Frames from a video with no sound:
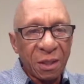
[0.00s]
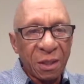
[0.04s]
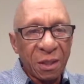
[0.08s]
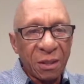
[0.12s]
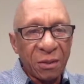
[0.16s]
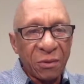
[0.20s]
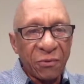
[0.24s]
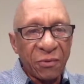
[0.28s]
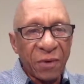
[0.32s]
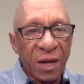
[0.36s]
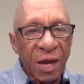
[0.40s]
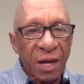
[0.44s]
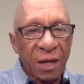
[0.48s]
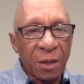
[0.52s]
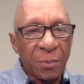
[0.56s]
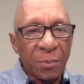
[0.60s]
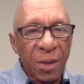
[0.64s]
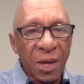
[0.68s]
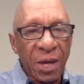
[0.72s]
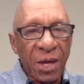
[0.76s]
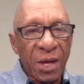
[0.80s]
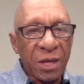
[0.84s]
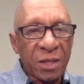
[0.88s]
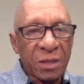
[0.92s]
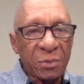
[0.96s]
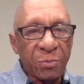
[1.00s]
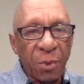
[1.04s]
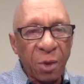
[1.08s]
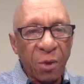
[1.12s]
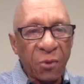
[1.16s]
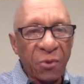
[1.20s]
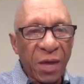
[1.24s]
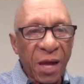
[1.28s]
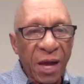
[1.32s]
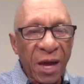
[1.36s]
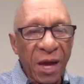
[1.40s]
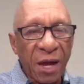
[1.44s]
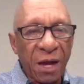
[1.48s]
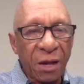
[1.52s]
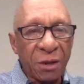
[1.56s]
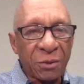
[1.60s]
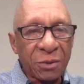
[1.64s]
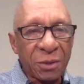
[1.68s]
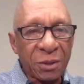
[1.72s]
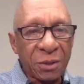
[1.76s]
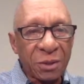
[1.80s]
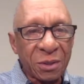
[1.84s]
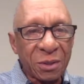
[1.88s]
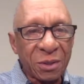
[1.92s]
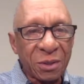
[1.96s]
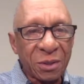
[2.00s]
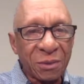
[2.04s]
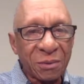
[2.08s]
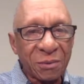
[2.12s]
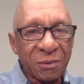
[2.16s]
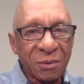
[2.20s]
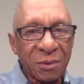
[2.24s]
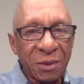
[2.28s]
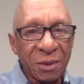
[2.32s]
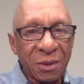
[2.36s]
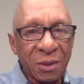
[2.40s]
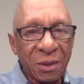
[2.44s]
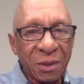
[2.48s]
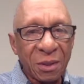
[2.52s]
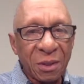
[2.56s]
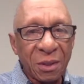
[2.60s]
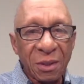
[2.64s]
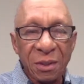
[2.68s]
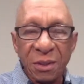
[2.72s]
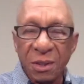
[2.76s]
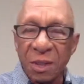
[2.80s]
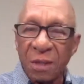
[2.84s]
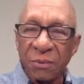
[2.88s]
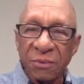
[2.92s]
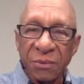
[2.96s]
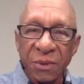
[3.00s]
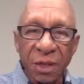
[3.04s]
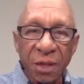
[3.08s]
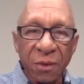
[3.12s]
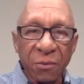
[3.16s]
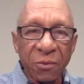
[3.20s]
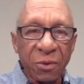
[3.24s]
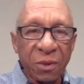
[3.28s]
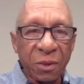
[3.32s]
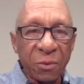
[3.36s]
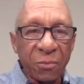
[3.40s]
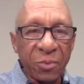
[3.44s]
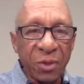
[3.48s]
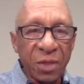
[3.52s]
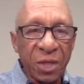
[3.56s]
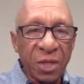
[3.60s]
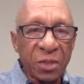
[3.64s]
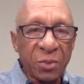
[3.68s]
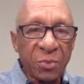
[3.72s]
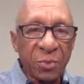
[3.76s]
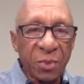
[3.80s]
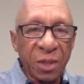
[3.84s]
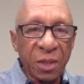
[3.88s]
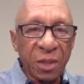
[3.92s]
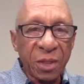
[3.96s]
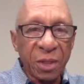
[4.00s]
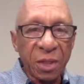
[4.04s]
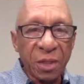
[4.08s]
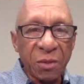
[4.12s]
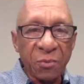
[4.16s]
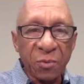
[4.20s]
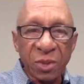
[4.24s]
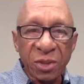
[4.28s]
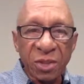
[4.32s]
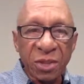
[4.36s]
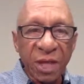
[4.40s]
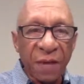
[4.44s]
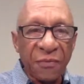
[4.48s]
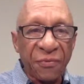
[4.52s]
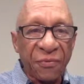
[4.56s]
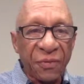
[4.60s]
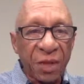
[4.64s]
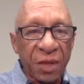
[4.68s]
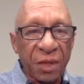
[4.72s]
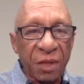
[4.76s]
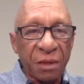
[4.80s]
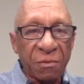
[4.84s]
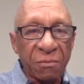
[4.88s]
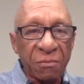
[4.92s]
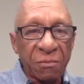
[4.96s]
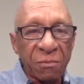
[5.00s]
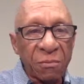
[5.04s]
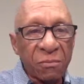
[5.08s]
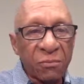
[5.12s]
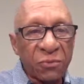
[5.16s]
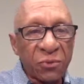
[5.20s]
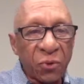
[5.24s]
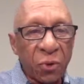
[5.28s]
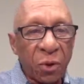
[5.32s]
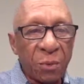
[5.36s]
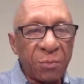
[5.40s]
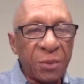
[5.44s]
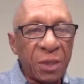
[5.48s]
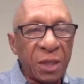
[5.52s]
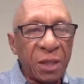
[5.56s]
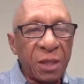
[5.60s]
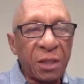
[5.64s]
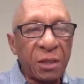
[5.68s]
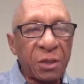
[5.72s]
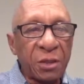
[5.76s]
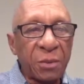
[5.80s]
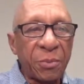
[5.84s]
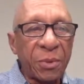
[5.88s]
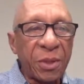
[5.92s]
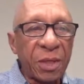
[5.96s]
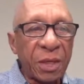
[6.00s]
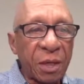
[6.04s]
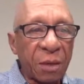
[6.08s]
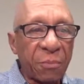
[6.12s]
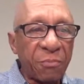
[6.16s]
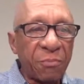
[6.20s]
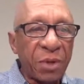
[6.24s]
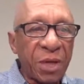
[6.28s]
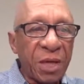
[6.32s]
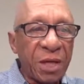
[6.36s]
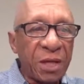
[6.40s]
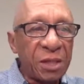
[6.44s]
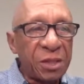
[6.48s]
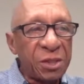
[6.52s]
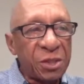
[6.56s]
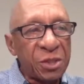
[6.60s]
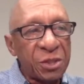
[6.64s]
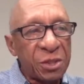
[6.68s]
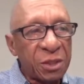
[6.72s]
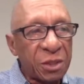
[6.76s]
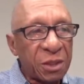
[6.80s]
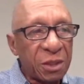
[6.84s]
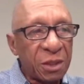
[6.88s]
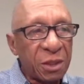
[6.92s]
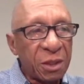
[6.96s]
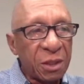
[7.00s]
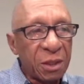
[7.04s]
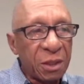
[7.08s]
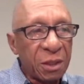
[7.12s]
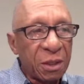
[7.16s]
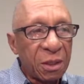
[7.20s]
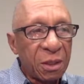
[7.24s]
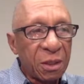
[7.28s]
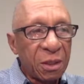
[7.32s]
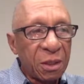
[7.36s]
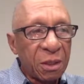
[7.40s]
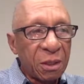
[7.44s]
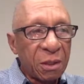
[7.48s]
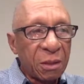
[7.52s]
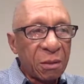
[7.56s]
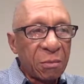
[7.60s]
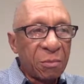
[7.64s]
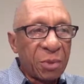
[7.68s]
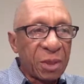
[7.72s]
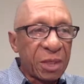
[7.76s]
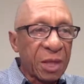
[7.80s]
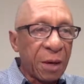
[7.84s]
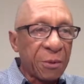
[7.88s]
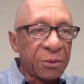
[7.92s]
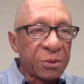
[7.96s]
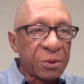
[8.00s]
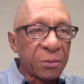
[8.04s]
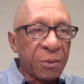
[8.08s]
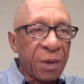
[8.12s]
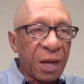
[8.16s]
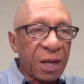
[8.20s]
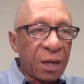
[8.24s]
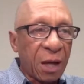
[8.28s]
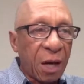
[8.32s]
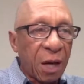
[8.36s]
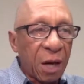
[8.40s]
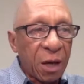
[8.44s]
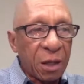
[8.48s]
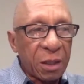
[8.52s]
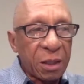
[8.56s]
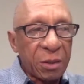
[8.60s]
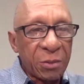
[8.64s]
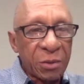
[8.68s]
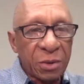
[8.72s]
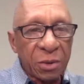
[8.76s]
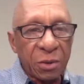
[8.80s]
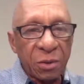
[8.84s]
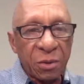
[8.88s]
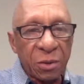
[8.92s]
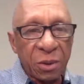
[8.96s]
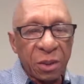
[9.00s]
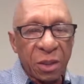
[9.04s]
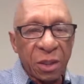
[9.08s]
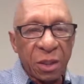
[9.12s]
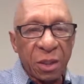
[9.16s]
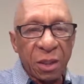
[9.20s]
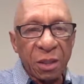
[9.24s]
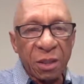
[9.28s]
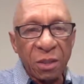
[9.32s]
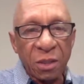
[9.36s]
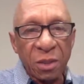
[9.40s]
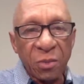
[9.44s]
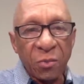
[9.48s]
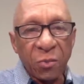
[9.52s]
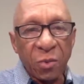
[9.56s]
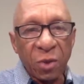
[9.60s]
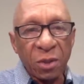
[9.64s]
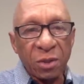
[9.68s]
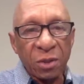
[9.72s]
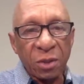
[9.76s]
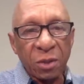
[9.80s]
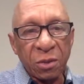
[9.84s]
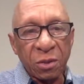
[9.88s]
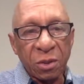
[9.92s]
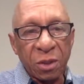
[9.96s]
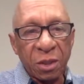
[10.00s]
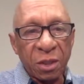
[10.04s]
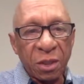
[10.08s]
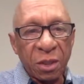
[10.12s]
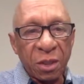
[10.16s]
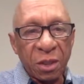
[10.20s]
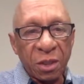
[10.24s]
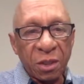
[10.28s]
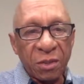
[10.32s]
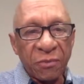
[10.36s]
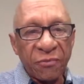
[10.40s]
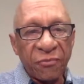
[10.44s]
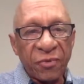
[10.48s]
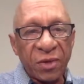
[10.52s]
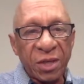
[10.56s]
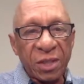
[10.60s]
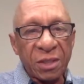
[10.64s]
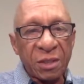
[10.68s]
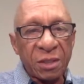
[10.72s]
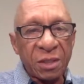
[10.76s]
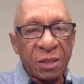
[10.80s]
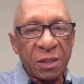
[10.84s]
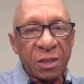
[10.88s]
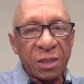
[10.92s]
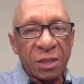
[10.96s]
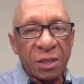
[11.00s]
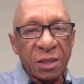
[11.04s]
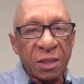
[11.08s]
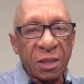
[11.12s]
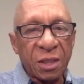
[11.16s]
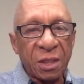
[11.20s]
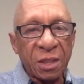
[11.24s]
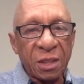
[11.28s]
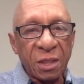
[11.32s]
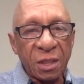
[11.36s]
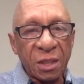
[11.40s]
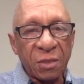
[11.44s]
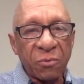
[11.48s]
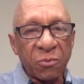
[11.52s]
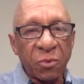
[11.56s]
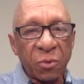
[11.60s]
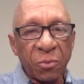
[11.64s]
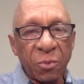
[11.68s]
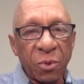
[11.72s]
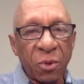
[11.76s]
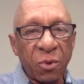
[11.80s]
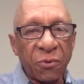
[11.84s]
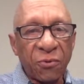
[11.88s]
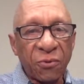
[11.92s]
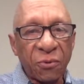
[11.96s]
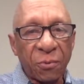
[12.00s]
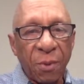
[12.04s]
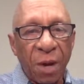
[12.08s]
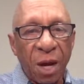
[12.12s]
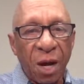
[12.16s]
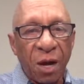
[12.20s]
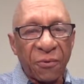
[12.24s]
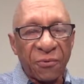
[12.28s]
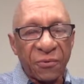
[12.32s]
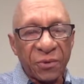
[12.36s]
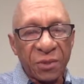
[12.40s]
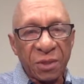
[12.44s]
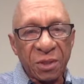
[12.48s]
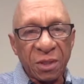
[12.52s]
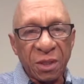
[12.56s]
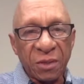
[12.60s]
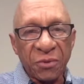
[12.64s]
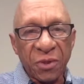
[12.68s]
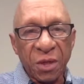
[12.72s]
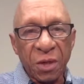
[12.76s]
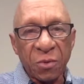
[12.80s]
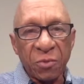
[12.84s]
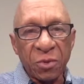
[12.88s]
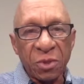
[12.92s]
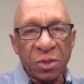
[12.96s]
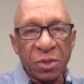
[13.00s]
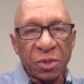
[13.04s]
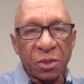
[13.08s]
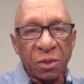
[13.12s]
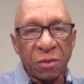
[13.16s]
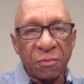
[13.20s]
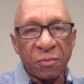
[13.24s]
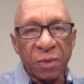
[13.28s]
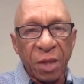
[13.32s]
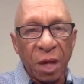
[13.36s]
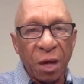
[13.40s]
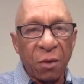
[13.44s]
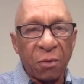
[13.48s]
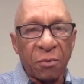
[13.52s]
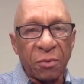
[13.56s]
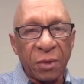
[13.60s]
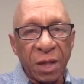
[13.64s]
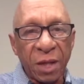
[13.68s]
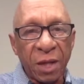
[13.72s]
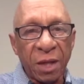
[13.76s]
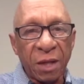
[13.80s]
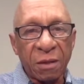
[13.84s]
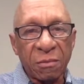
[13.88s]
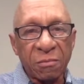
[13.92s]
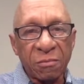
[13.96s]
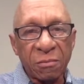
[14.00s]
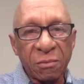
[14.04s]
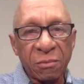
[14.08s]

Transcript: You've got to pass both houses. Same thing with impeachment, in which I think Trump needed to be impeached. But that was about all he was going to get, because he wasn't going to get convicted in the Senate and removed from office. I think we should have known that.